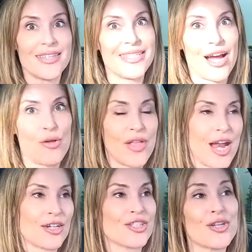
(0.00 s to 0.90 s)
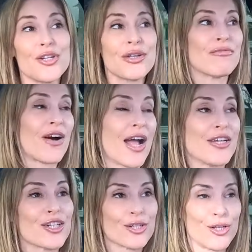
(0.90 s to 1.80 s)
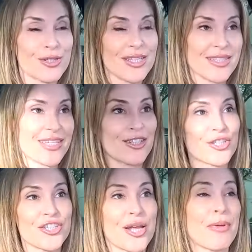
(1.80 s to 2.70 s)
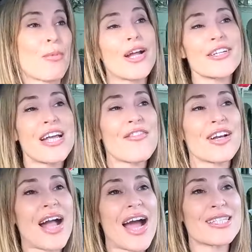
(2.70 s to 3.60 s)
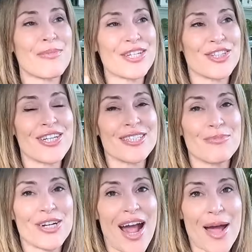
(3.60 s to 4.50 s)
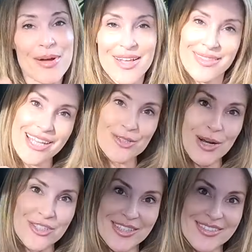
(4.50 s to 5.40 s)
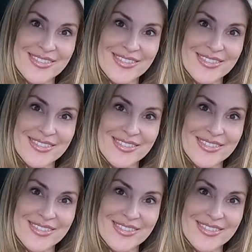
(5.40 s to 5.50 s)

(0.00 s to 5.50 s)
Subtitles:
down there so you can find your closest dealership. And while you're down there, guys, make sure you subscribe. Thanks for watching.